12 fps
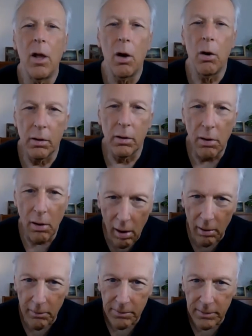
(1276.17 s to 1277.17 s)
or
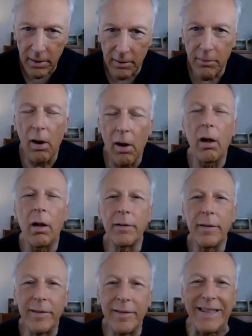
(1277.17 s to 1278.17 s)
call for love. All
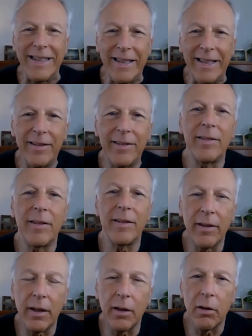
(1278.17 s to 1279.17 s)
disease is a